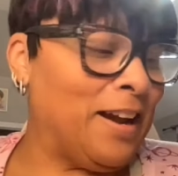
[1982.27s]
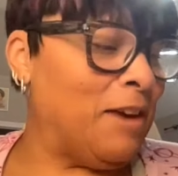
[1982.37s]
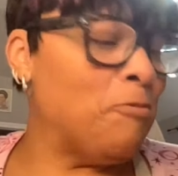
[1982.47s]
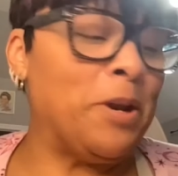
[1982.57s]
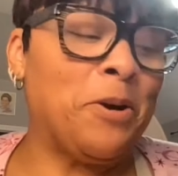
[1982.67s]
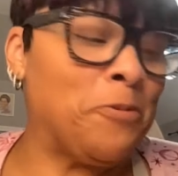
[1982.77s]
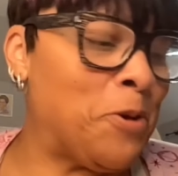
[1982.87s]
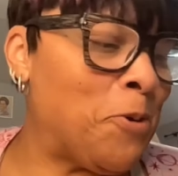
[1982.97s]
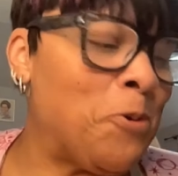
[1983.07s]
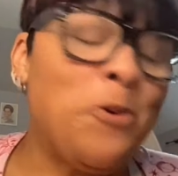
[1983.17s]
we don't
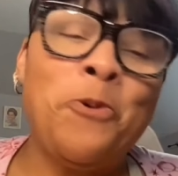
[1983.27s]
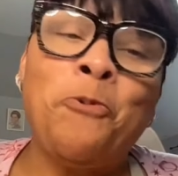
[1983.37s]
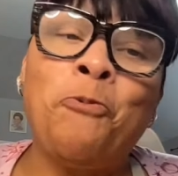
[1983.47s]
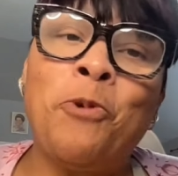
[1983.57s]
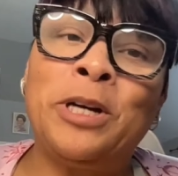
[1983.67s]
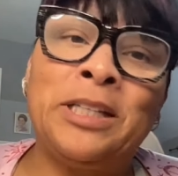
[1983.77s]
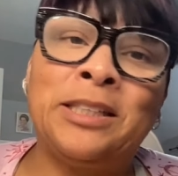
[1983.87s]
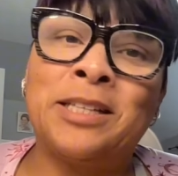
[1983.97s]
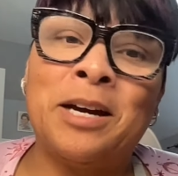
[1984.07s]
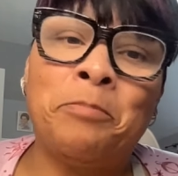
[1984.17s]
know what
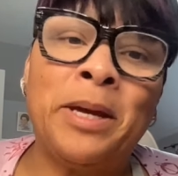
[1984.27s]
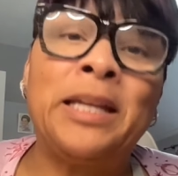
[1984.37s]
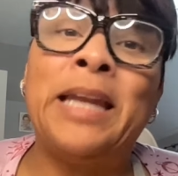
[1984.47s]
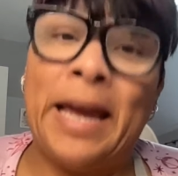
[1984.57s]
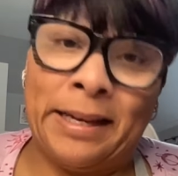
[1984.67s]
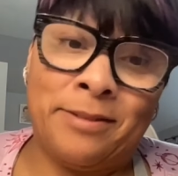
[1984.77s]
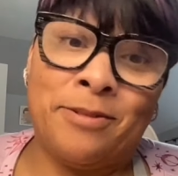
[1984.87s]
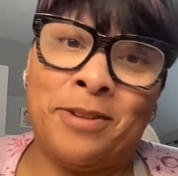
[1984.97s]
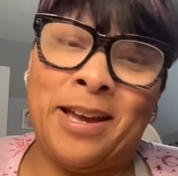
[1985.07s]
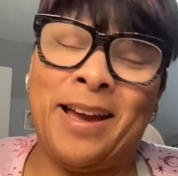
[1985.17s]
is coming next.
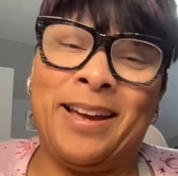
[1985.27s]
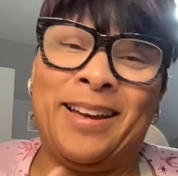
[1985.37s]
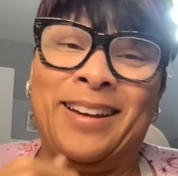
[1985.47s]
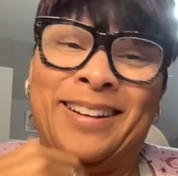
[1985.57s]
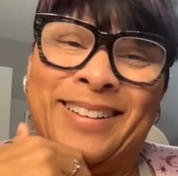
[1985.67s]
Okay.